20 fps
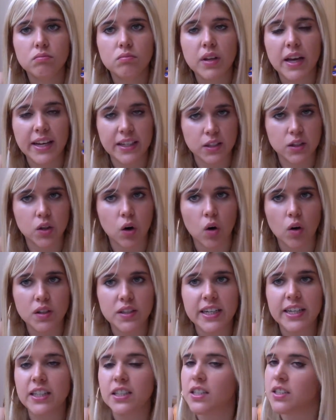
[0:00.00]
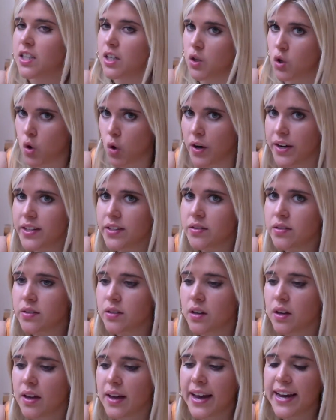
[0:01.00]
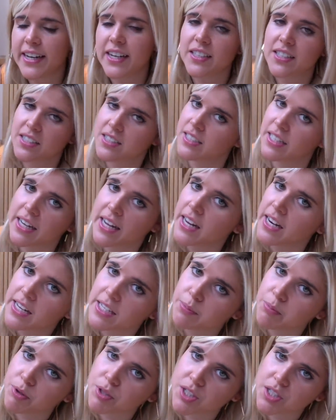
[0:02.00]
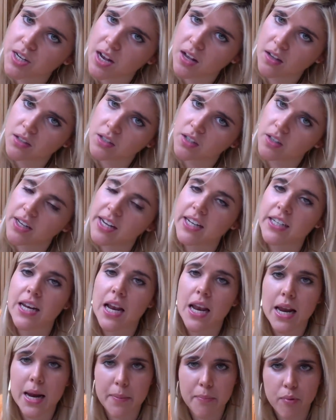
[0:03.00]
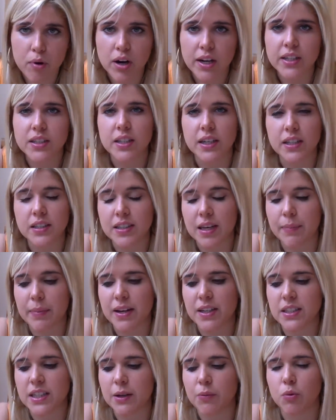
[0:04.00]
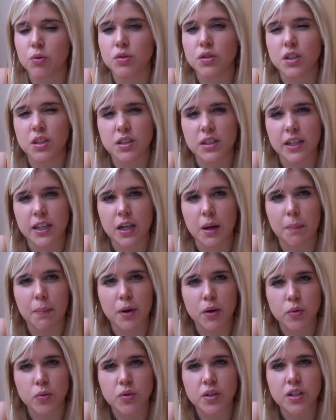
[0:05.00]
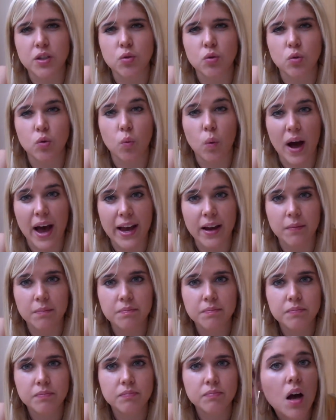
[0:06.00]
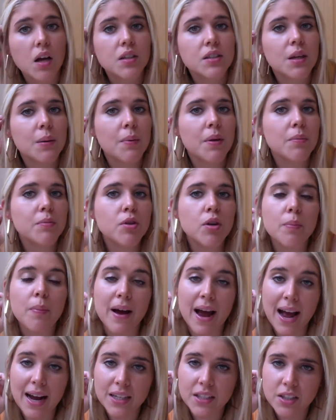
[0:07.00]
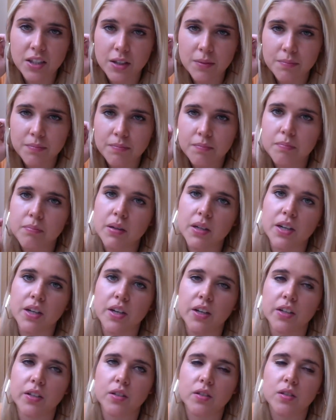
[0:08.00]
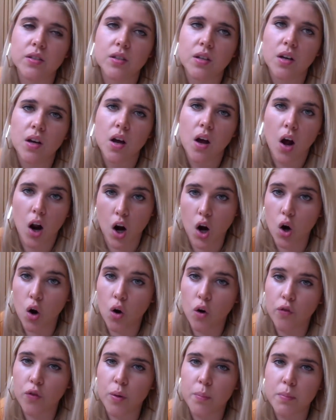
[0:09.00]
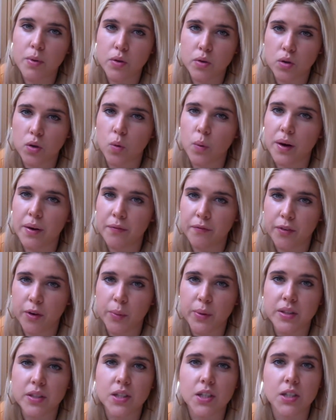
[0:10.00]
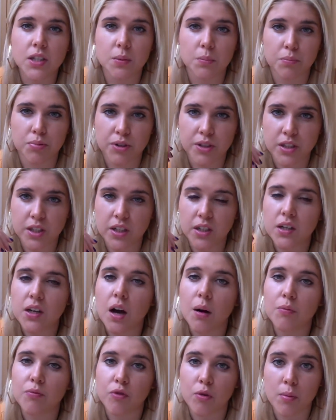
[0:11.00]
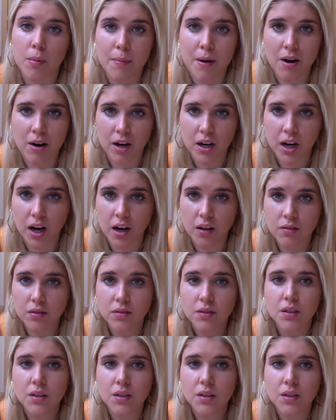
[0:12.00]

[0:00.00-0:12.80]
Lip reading: his songs. It's a choice. He doesn't sing it in his British accent. He deliberately sings it because he wants to sing in a bluesy sort of way. Some of them do it by accident because a lot of the musical influences in Britain come from America.